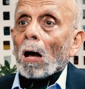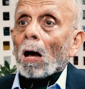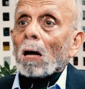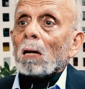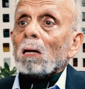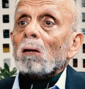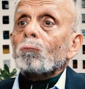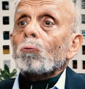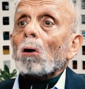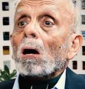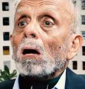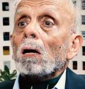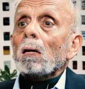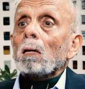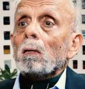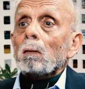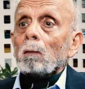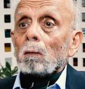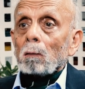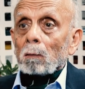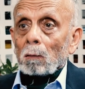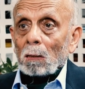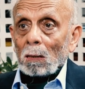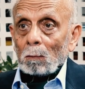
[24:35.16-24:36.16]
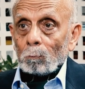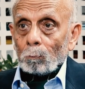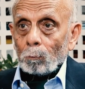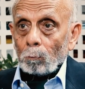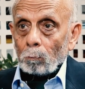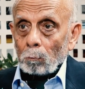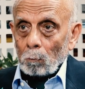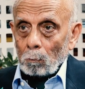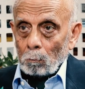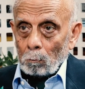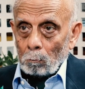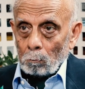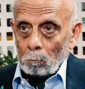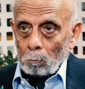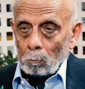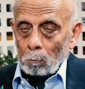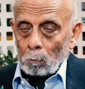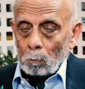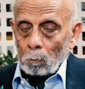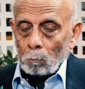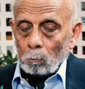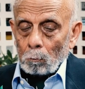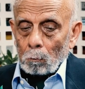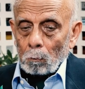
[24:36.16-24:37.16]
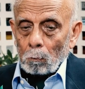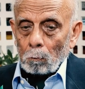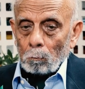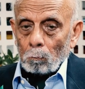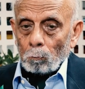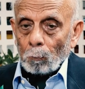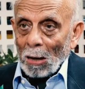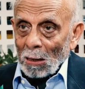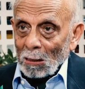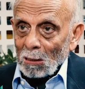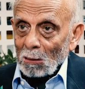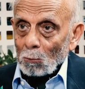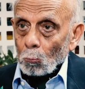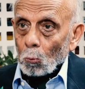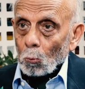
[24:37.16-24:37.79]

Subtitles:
and if I get badly